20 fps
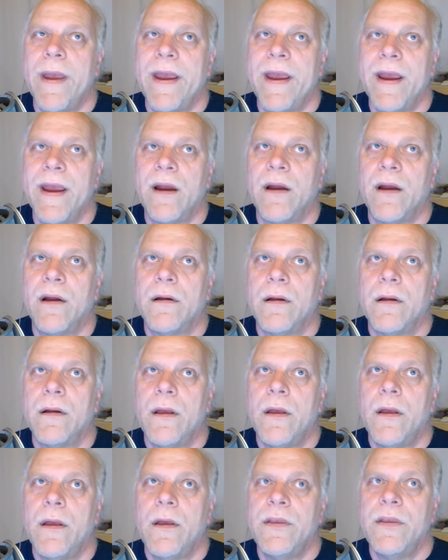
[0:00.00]

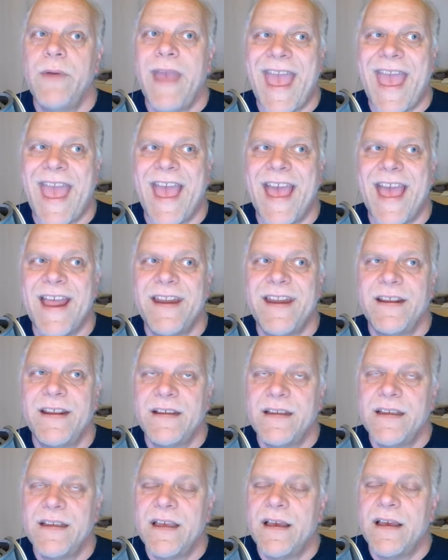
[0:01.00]
where you
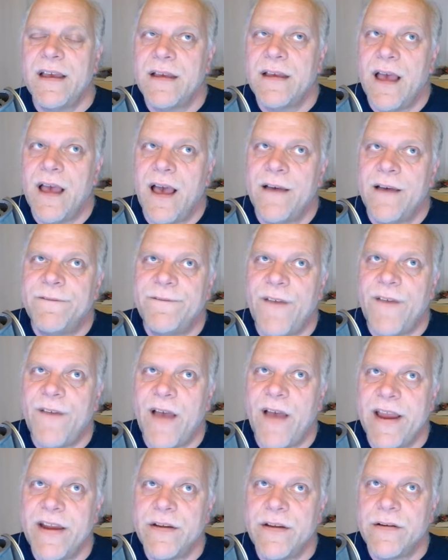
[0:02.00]
had a
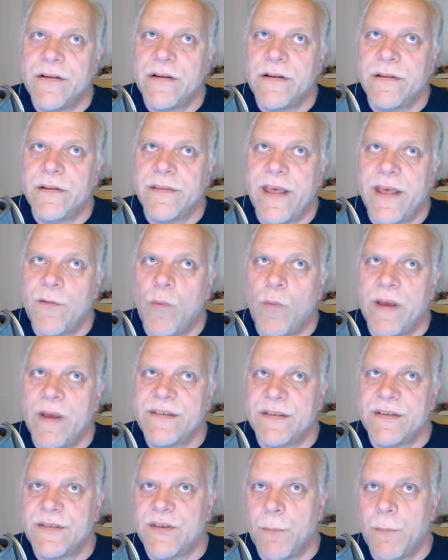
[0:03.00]
finder that
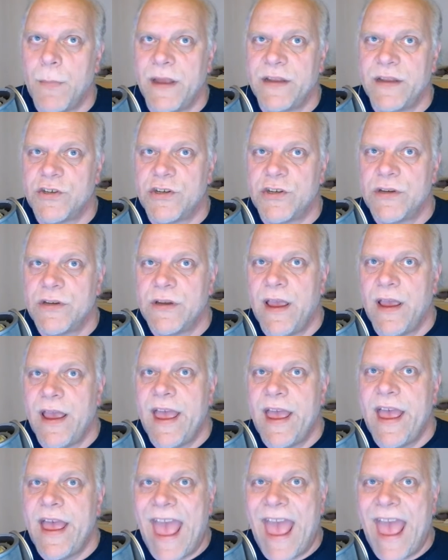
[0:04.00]
wasn't so much
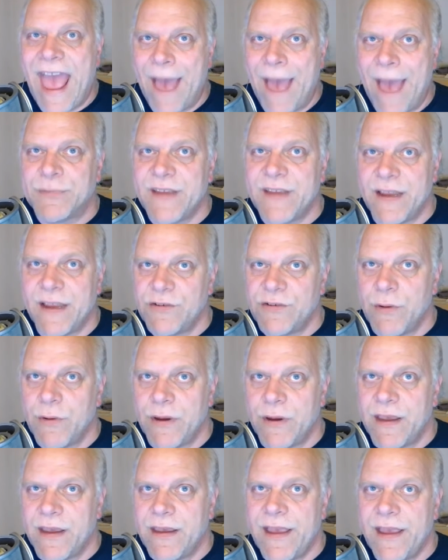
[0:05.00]
app
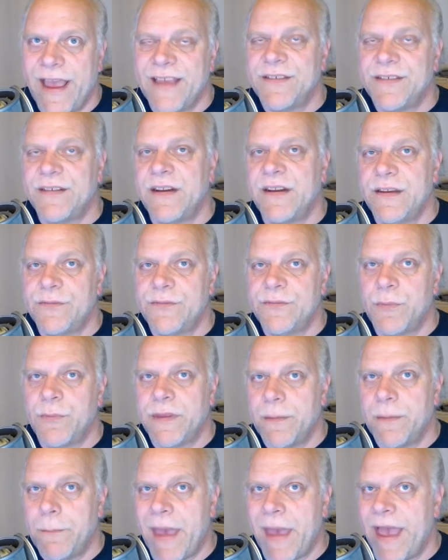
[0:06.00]
centric as it
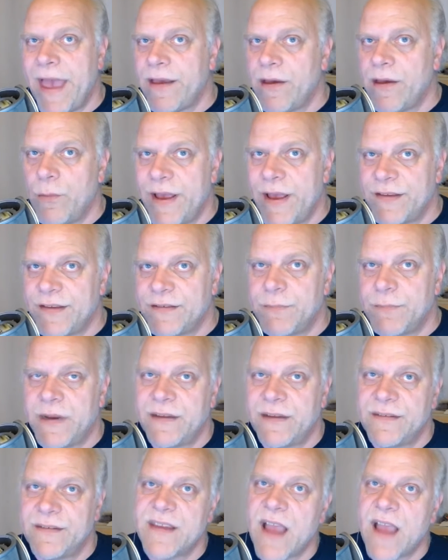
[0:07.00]
is with the Mac OS,
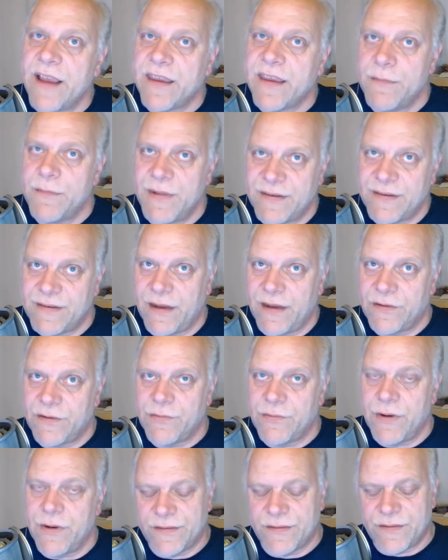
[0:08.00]
but it's document
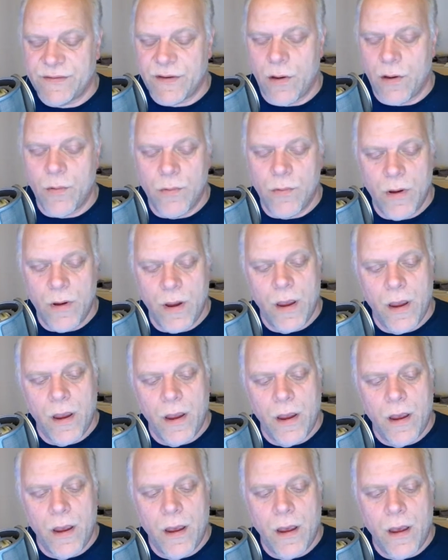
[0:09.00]
centric. So
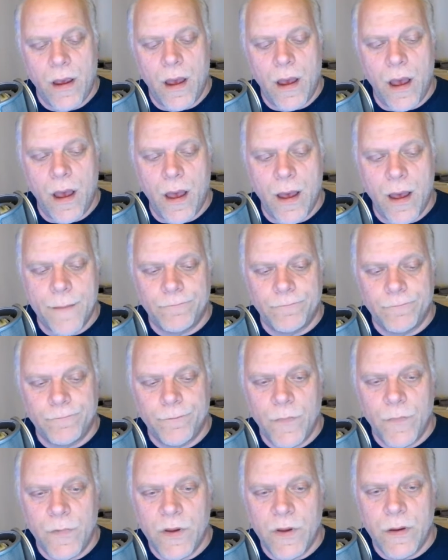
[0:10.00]

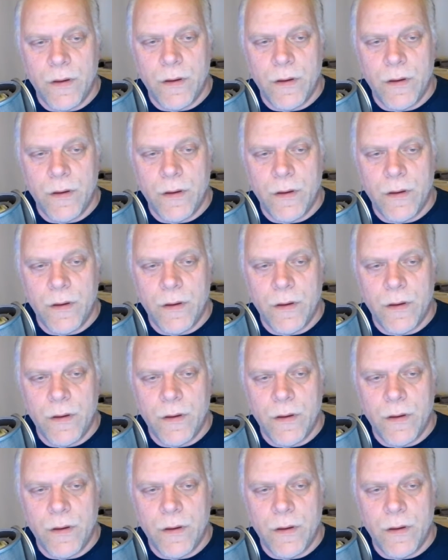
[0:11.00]
um,